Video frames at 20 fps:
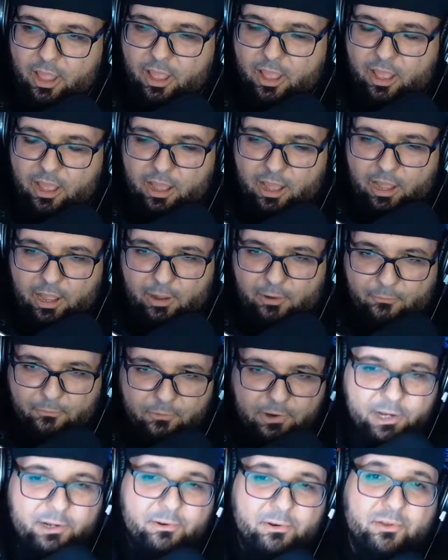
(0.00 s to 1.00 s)

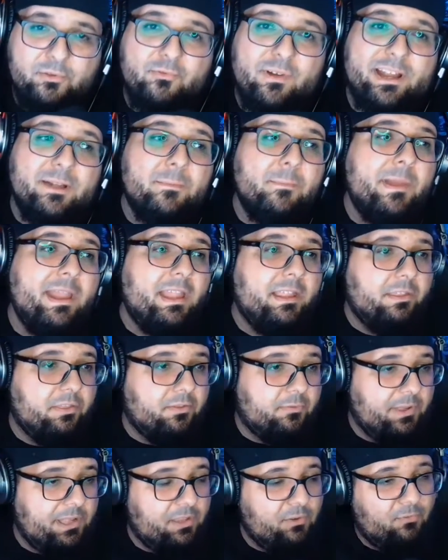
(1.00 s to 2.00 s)
Friggin Nerds
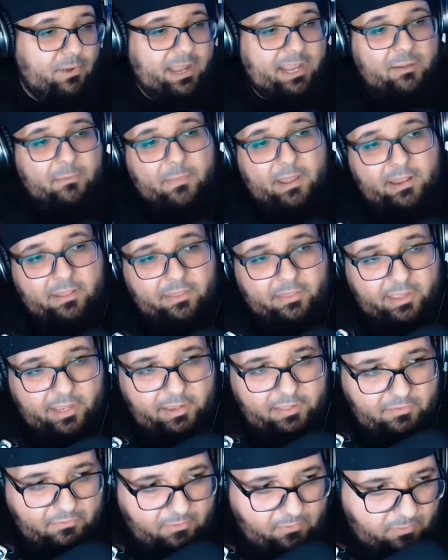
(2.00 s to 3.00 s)
Recommends. We like to recommend
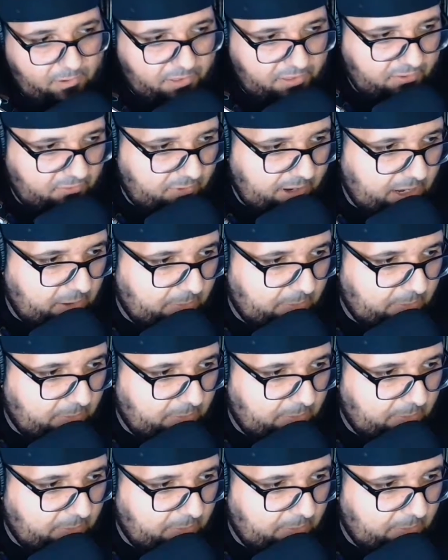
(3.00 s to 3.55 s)
things every once in a while.